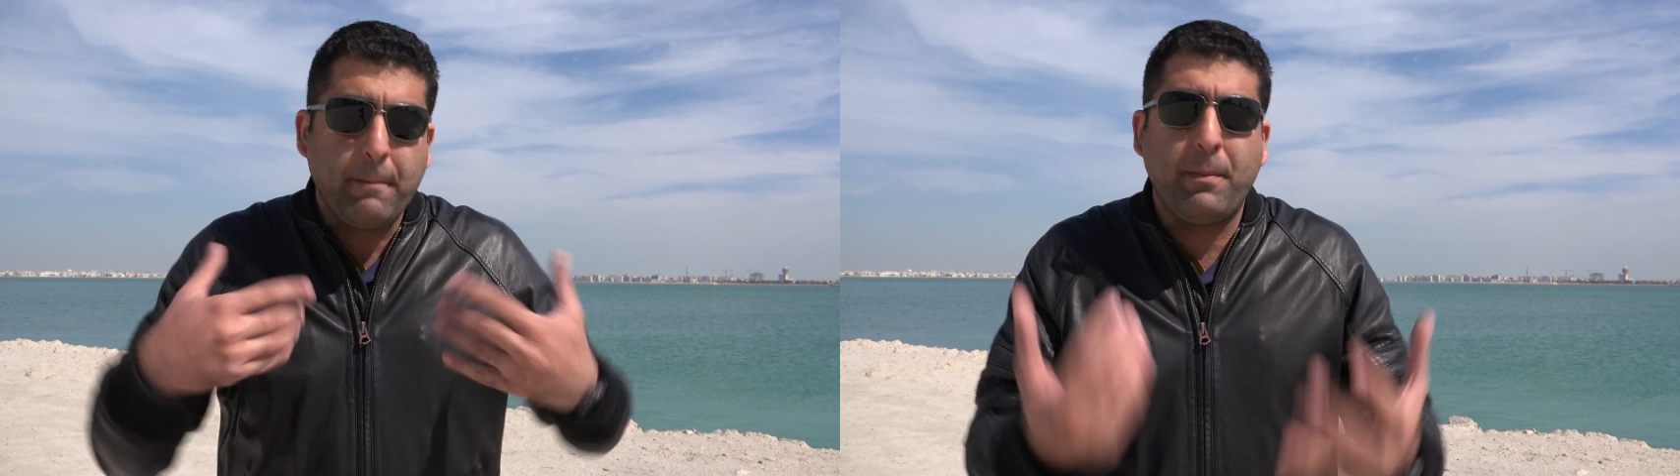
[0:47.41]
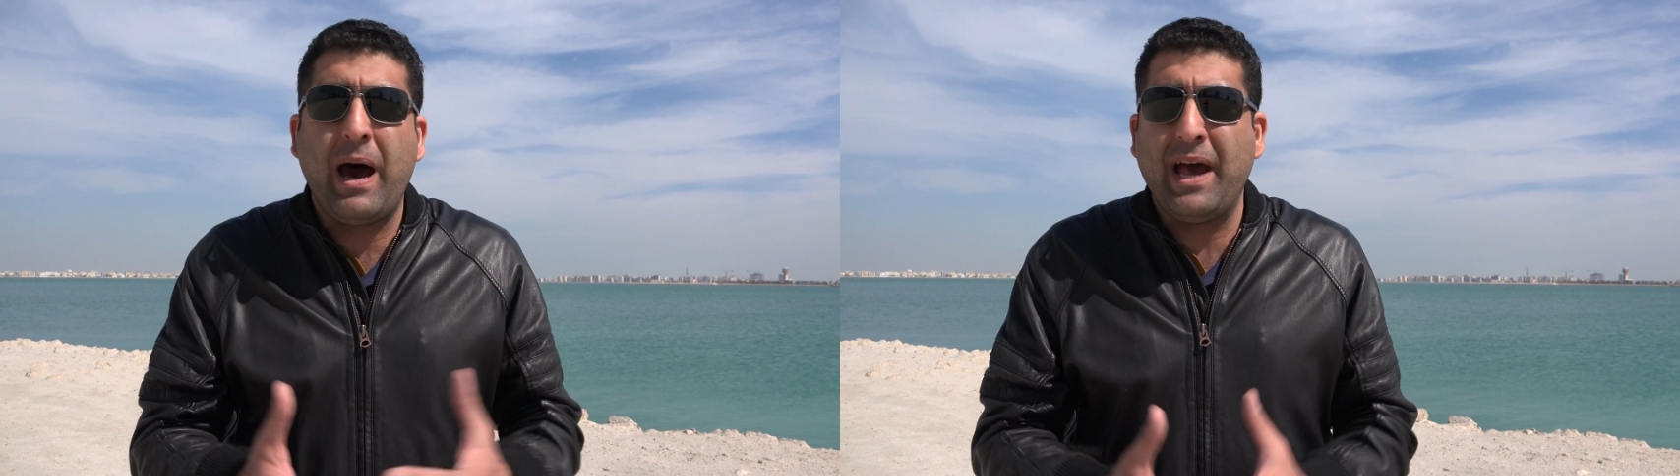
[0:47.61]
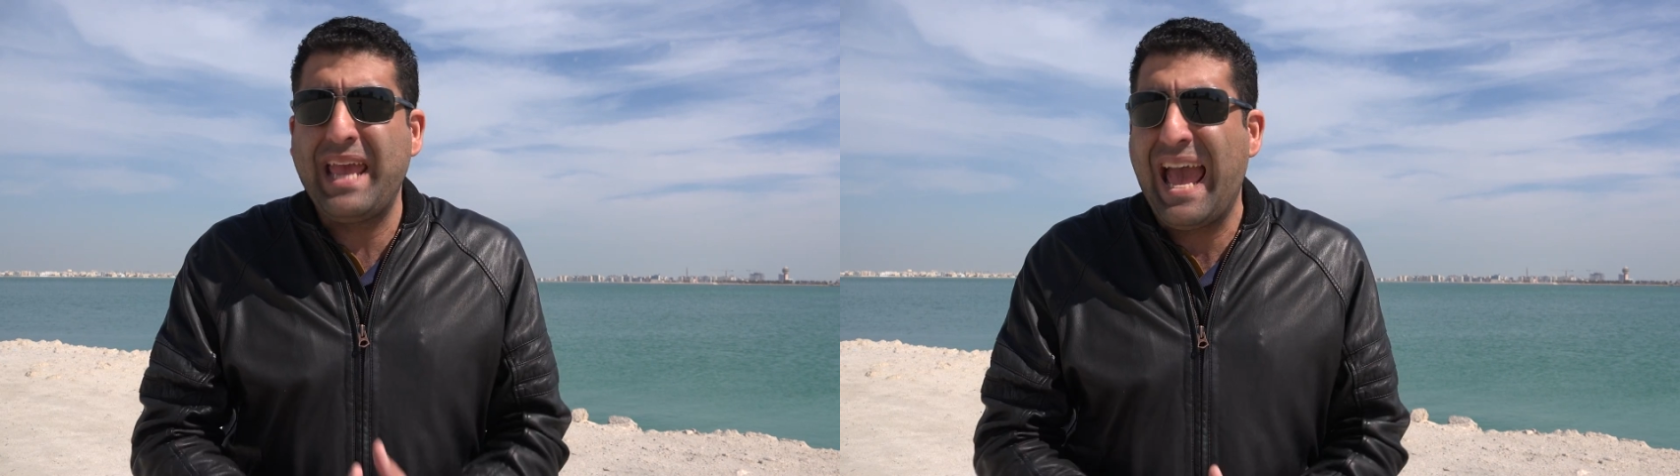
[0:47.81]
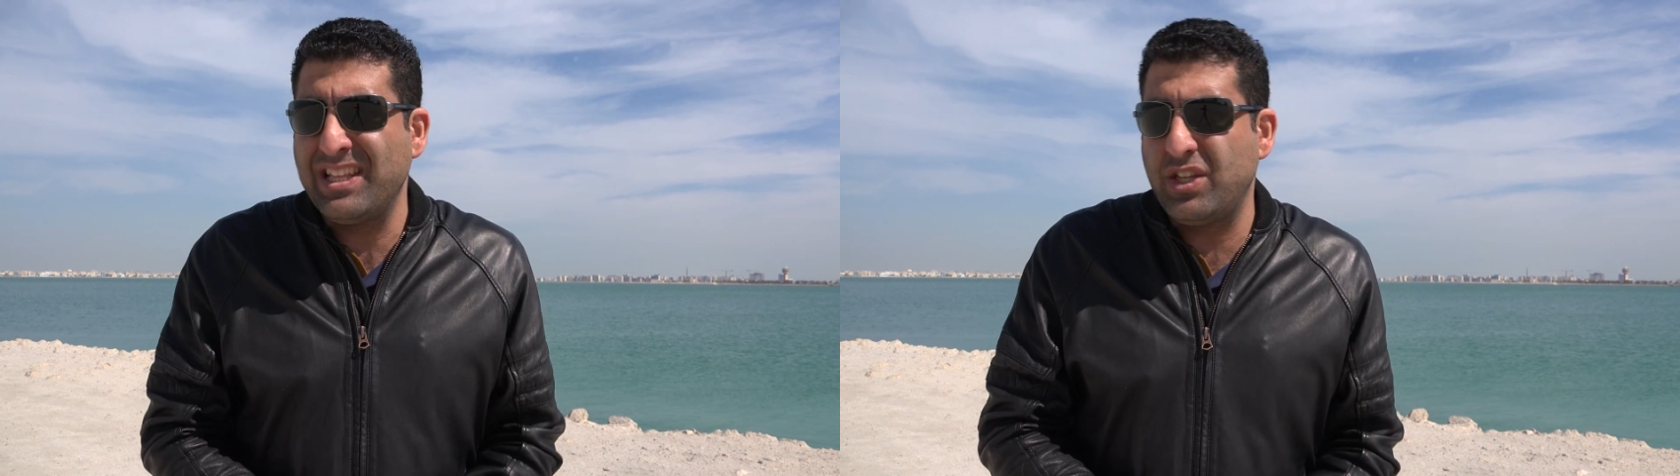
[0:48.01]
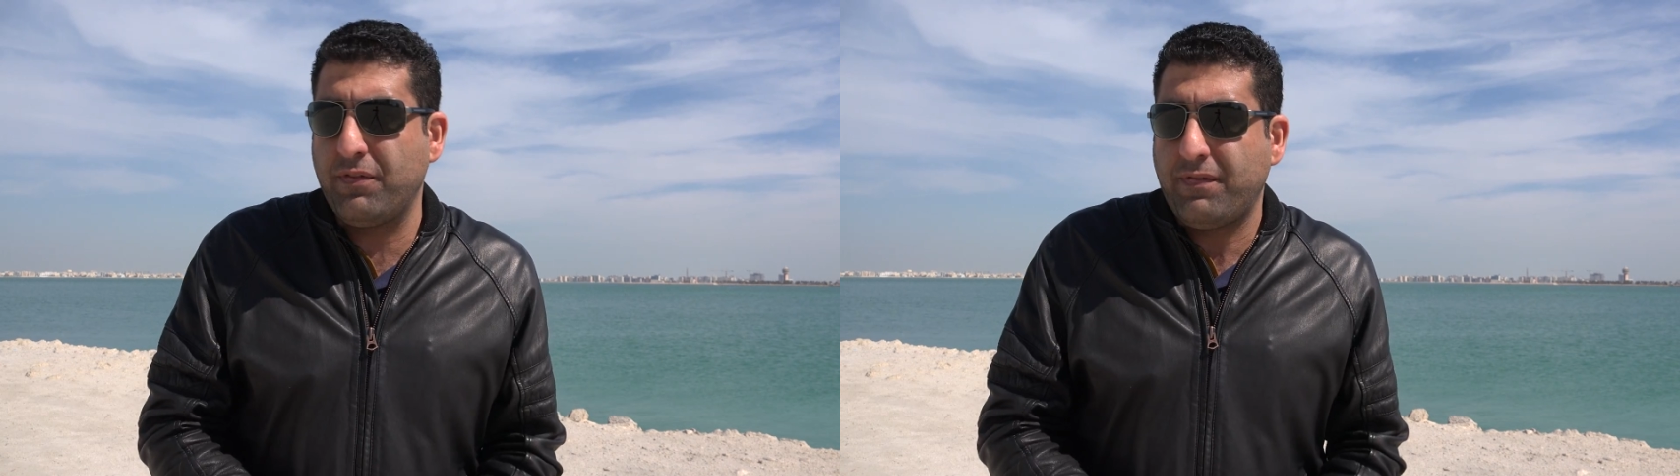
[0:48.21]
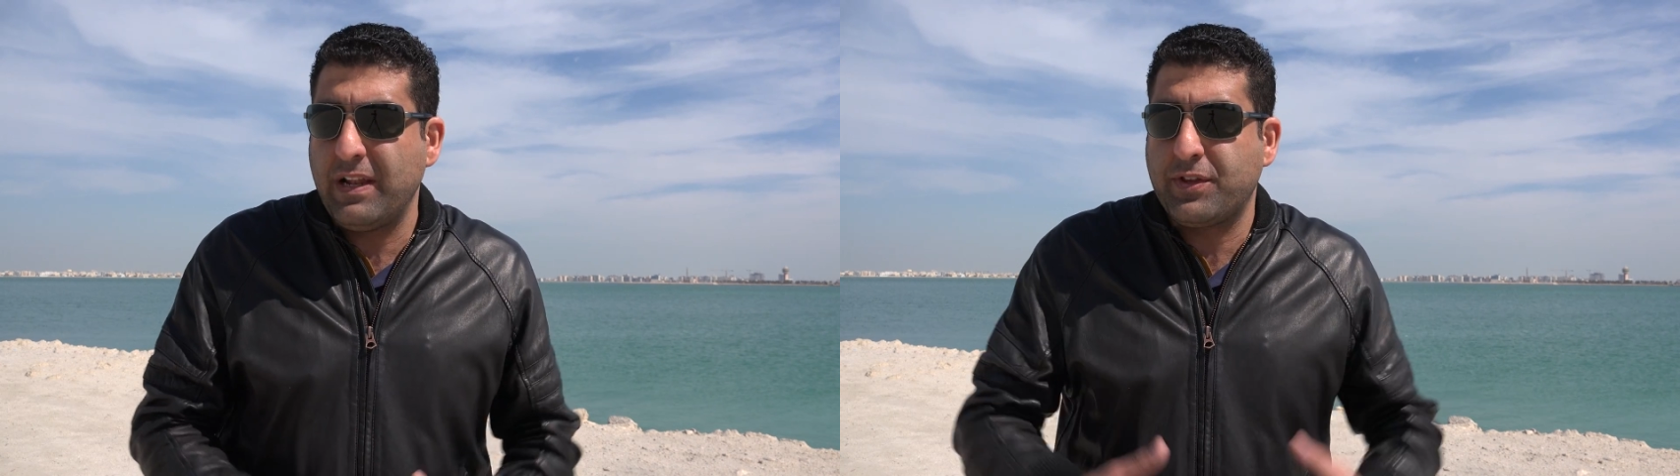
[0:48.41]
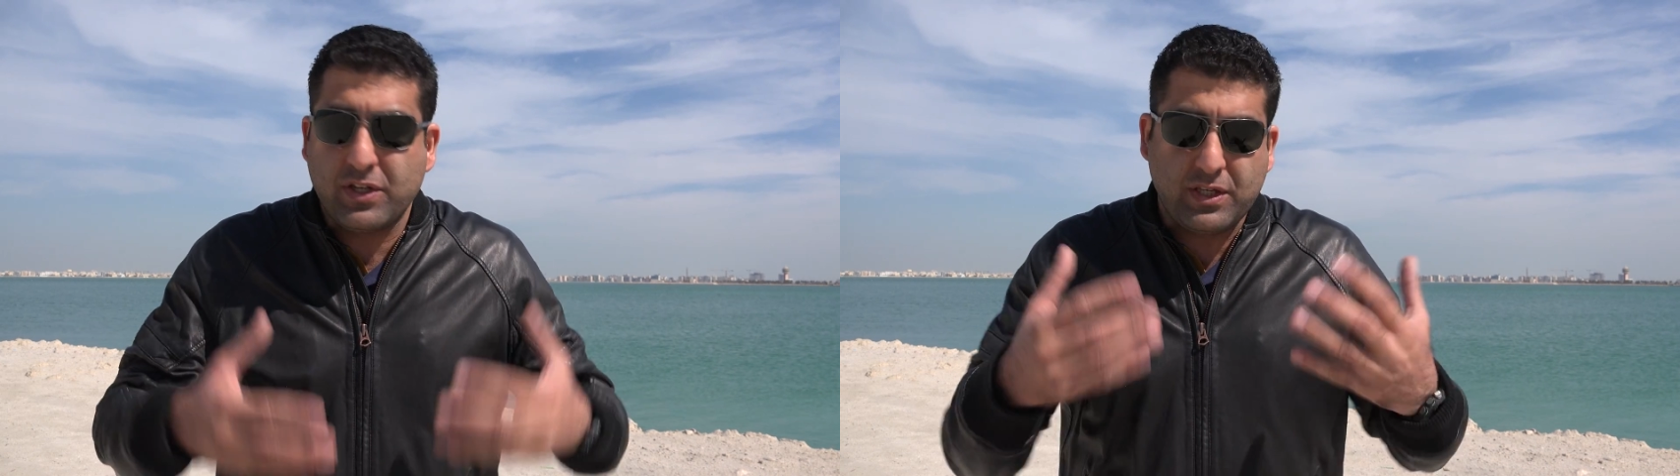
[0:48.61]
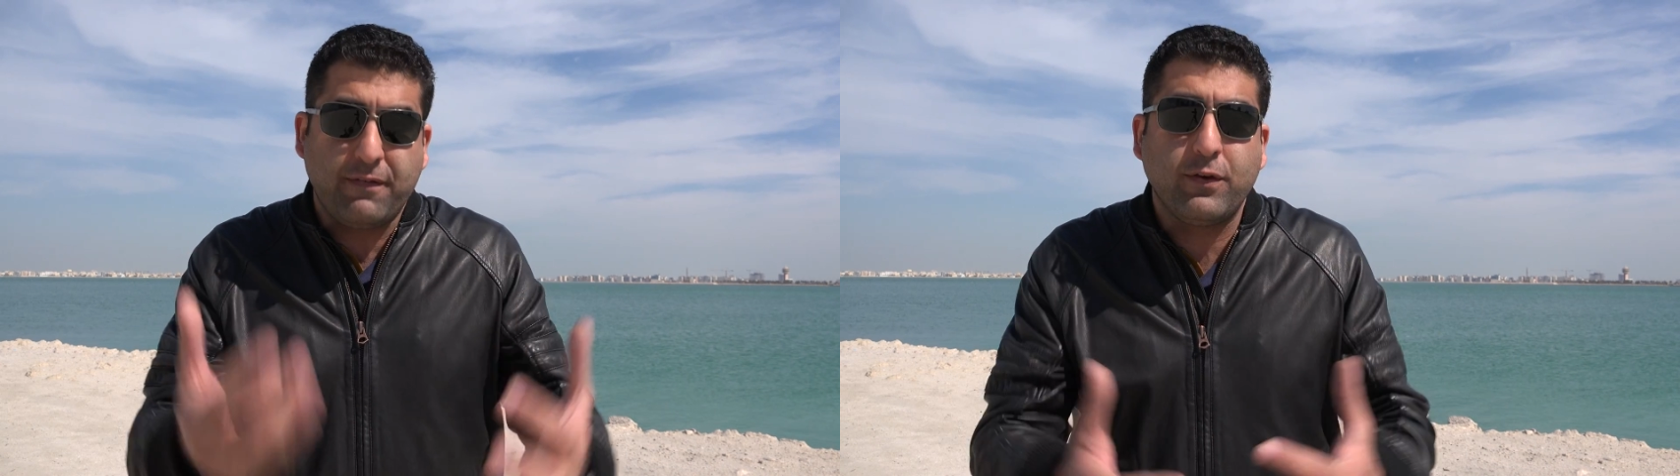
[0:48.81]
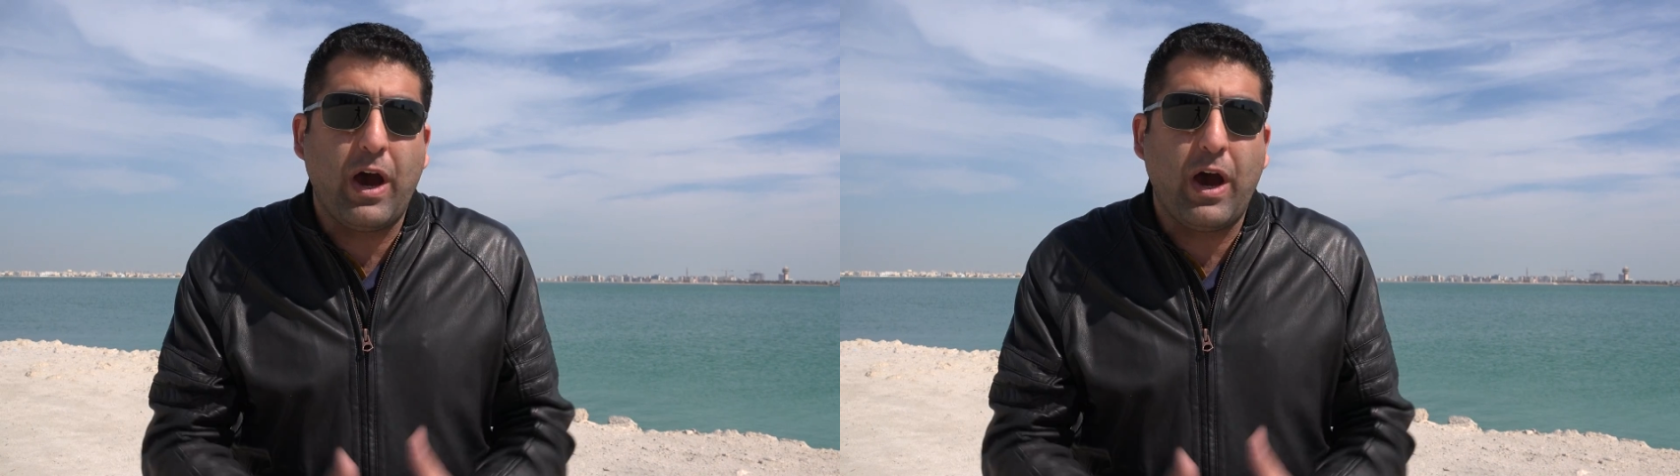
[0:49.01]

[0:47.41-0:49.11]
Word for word: buy ND filters if